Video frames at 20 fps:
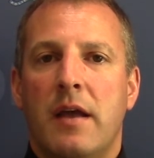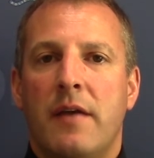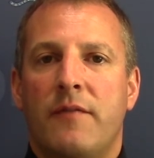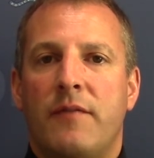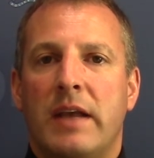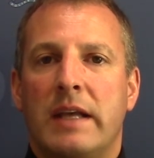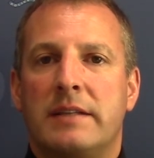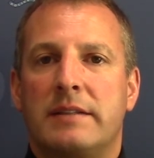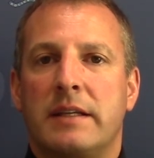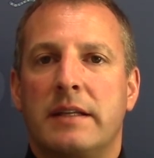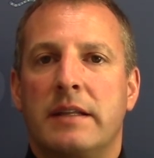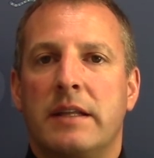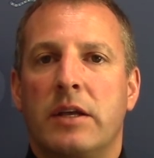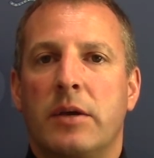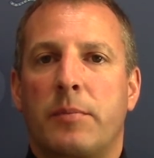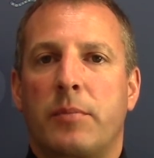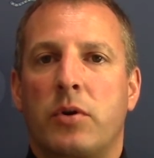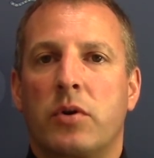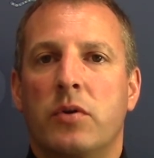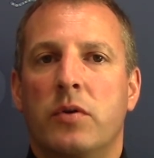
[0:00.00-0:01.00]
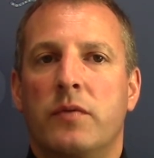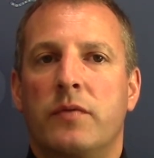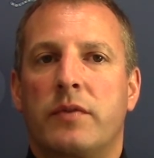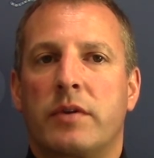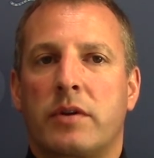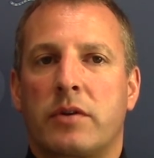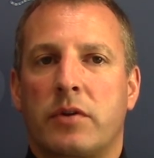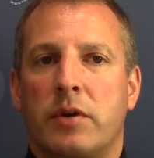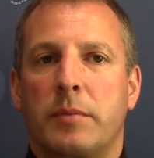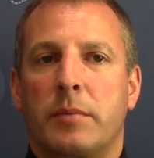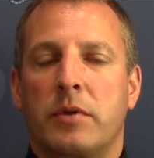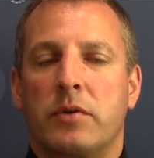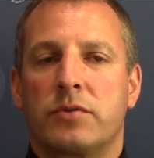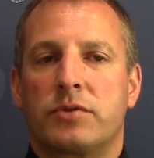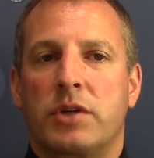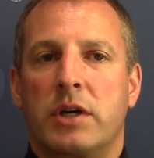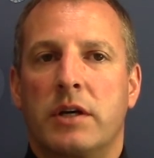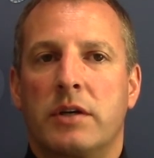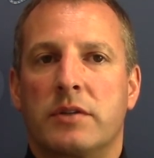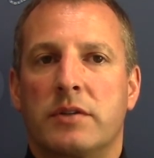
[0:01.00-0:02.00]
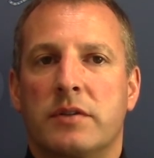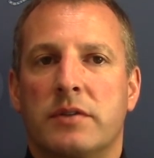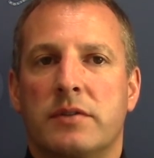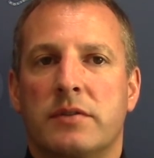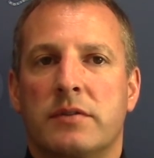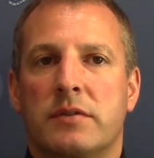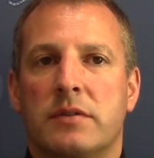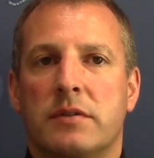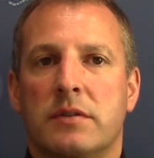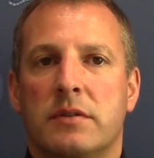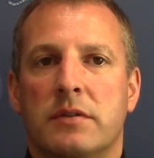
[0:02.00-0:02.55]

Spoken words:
facing the approved criminal charges.